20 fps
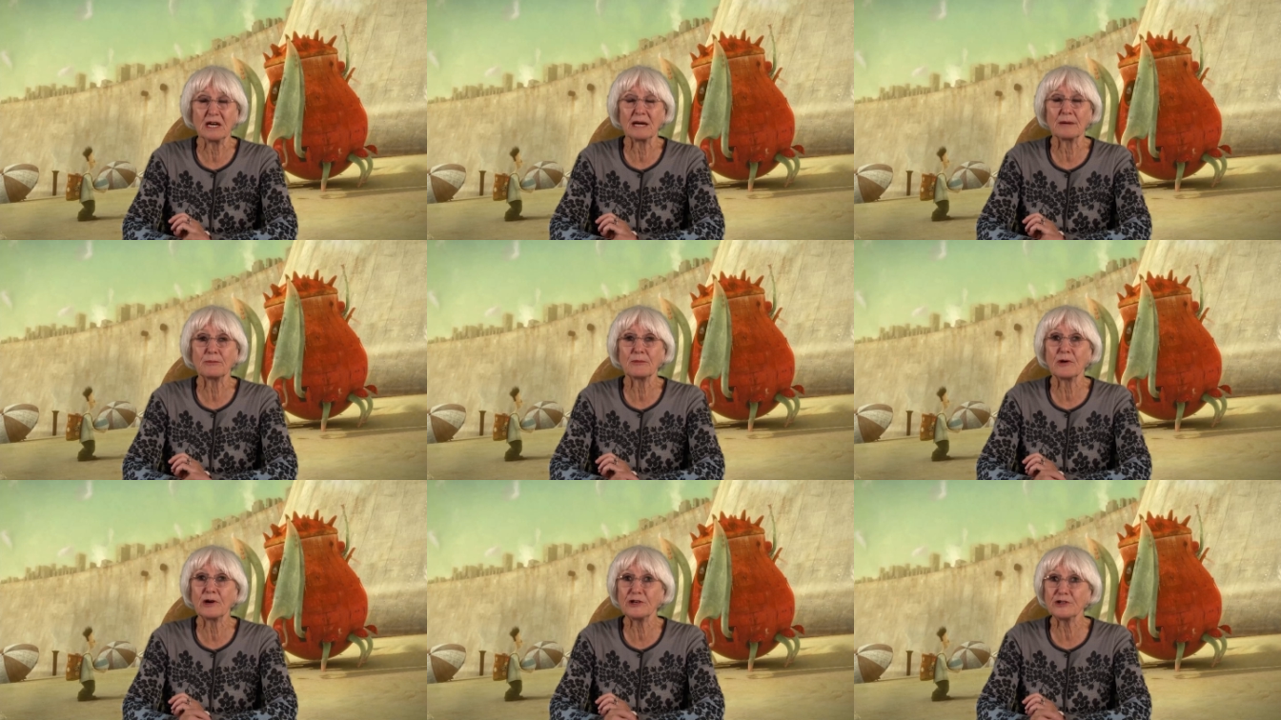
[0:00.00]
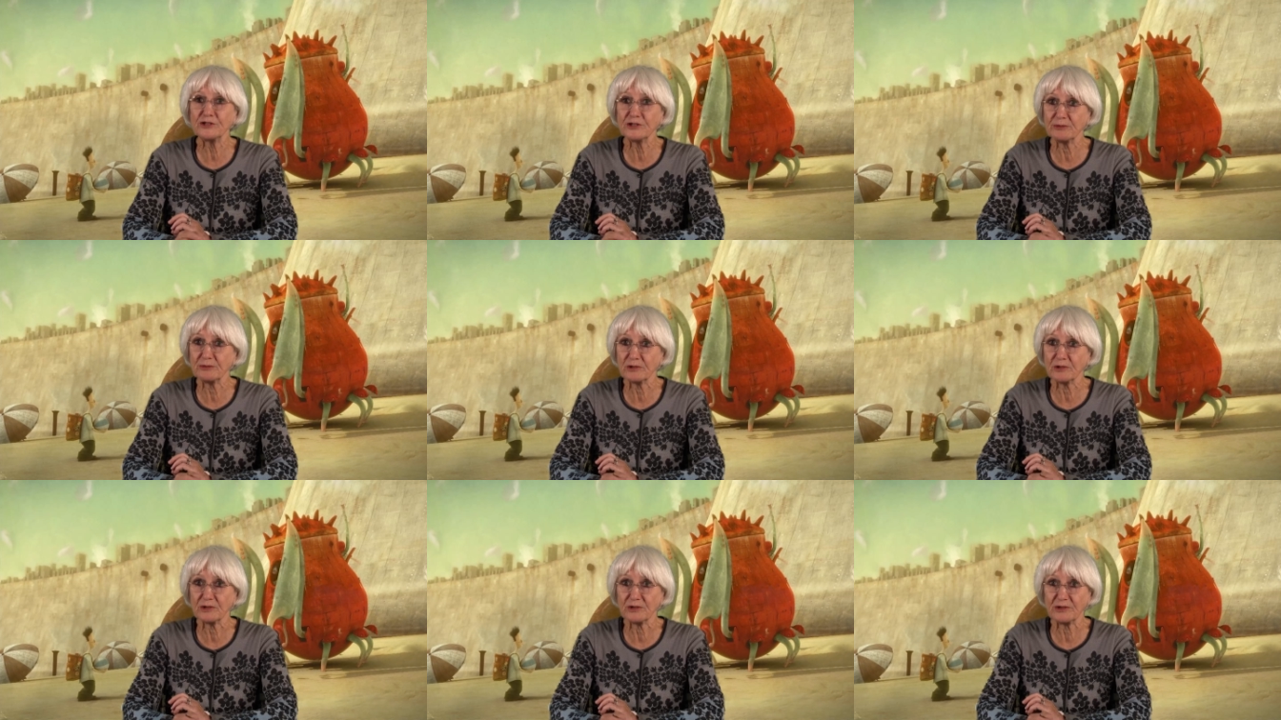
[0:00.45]

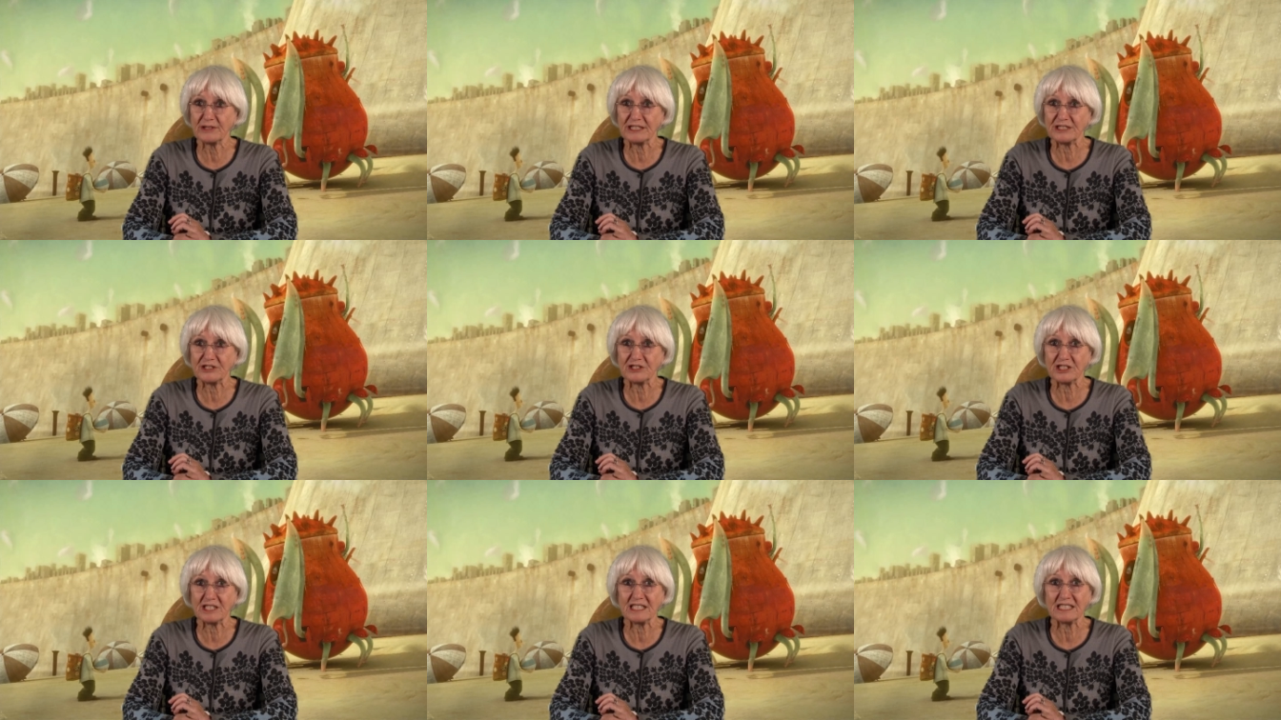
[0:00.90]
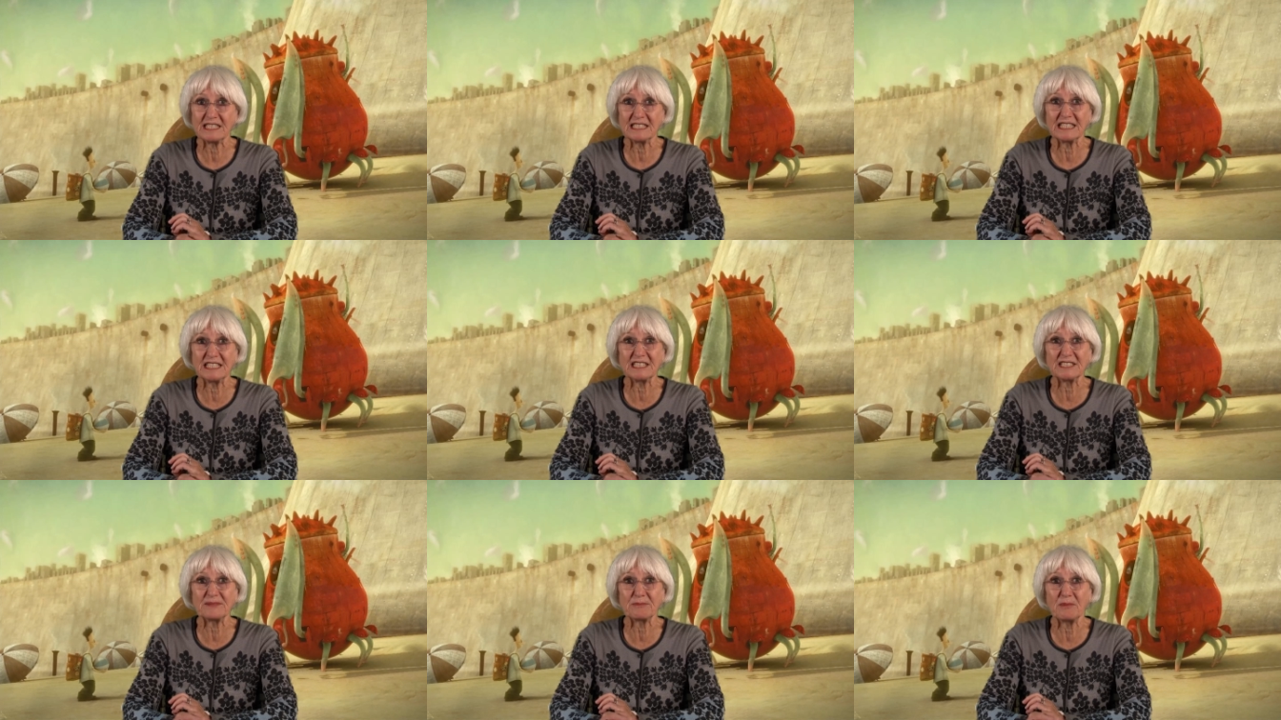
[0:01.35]
approachable creature
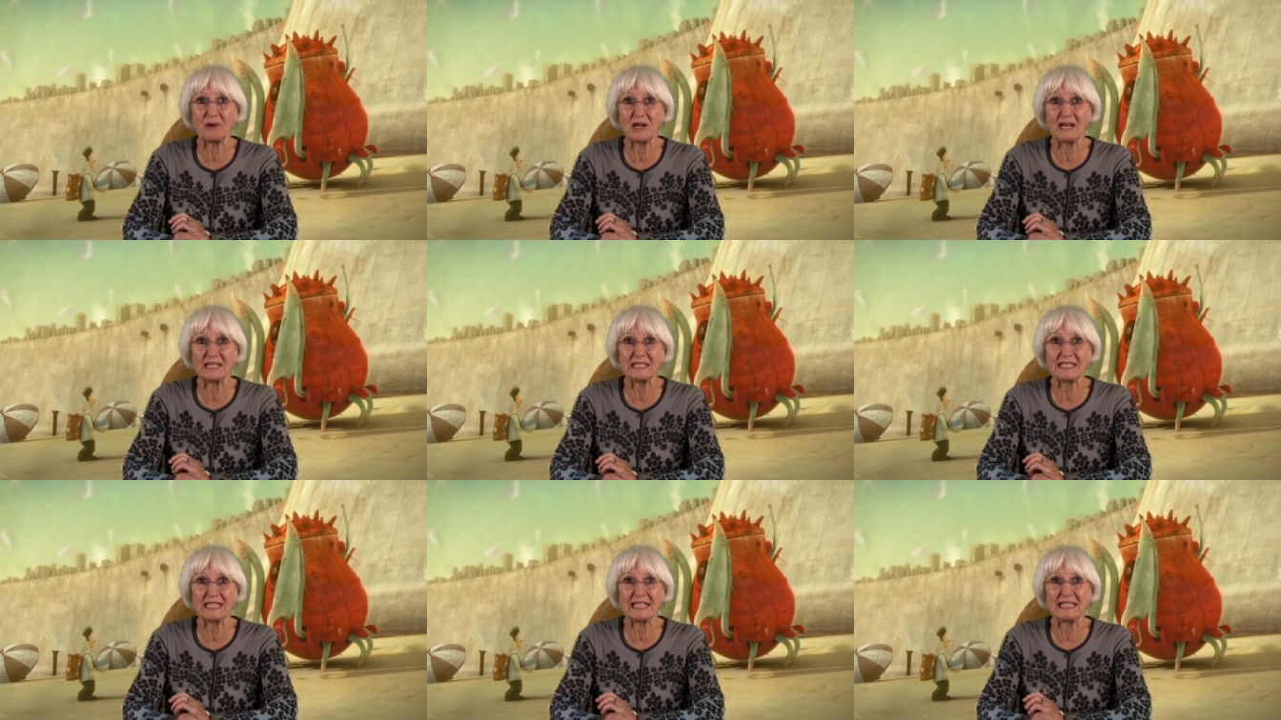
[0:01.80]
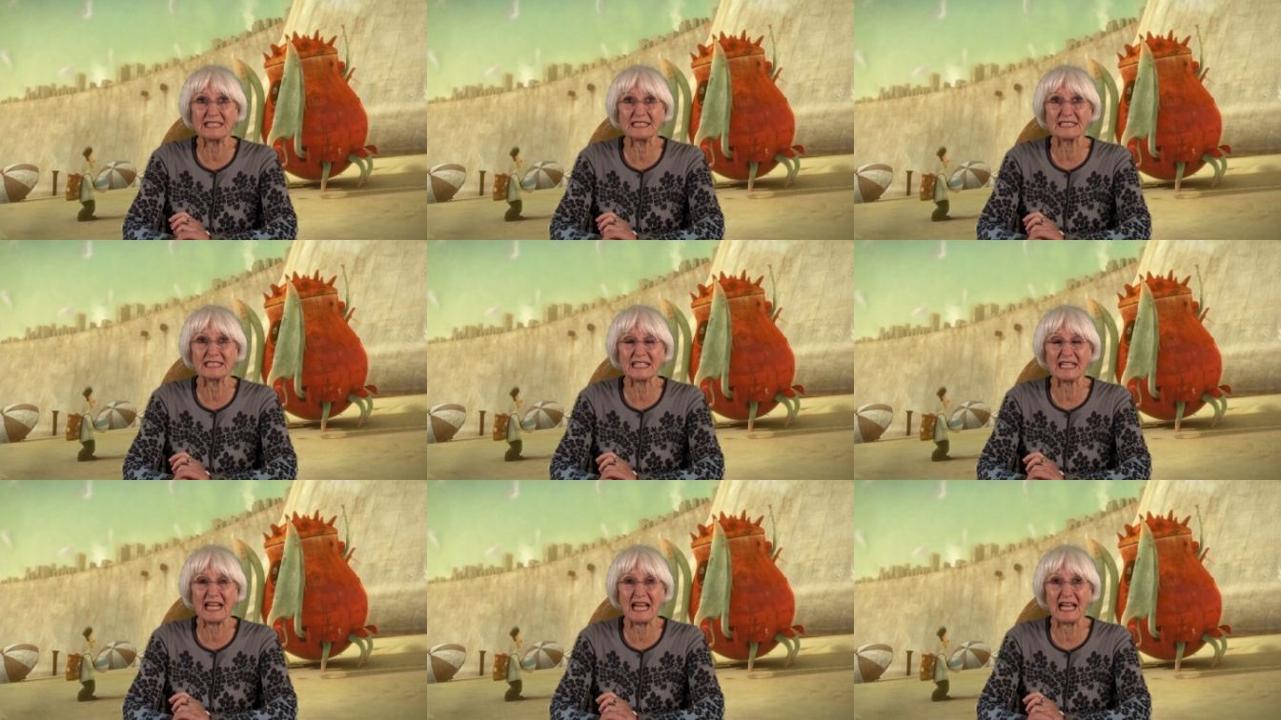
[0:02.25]
despite
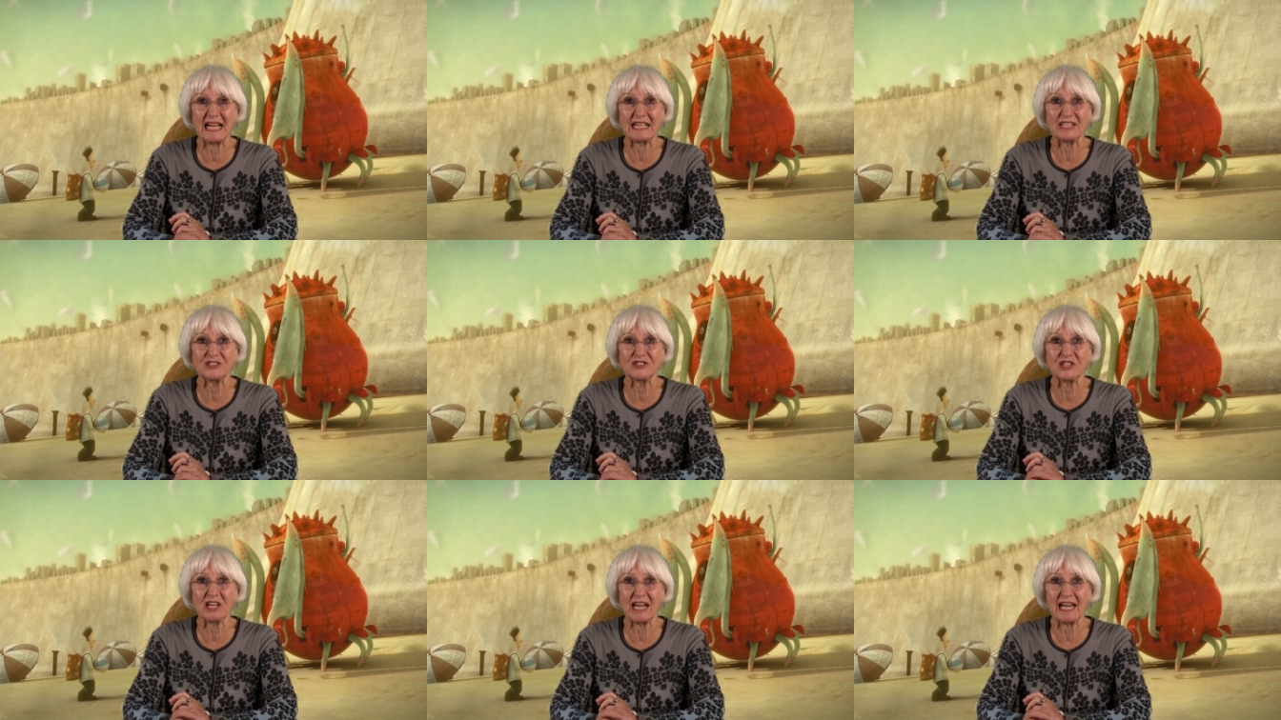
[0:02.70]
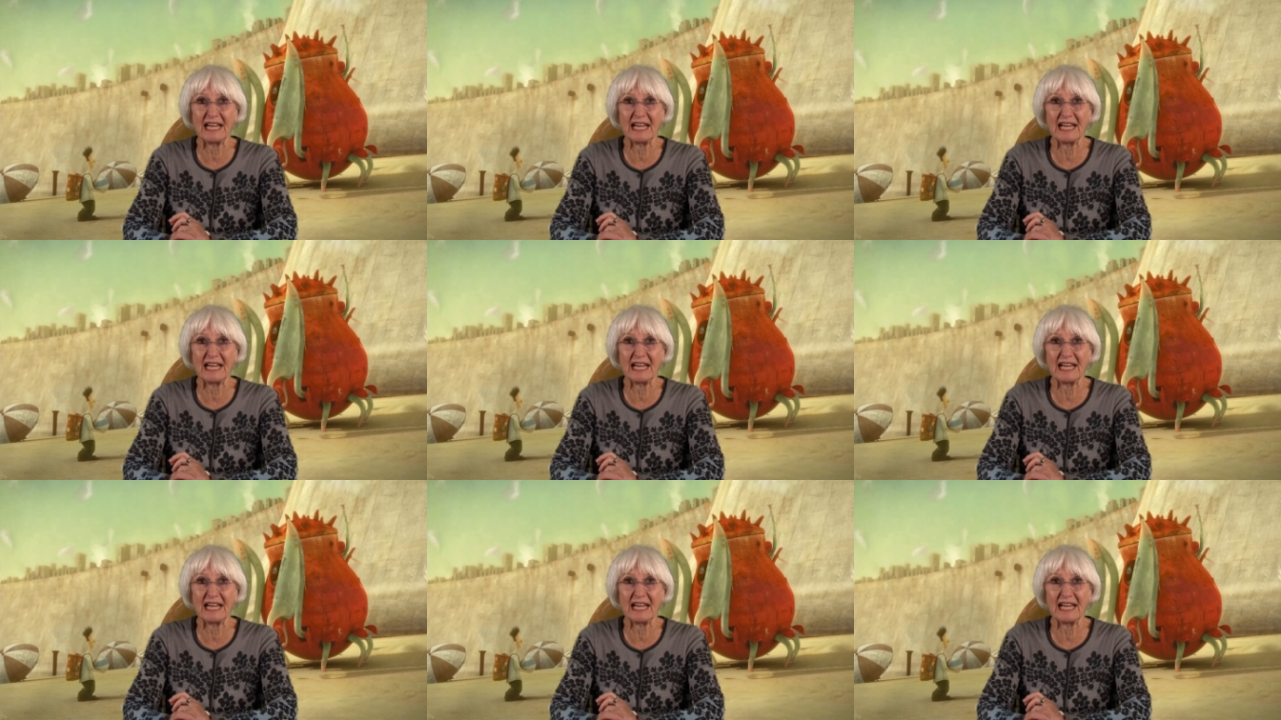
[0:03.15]
its large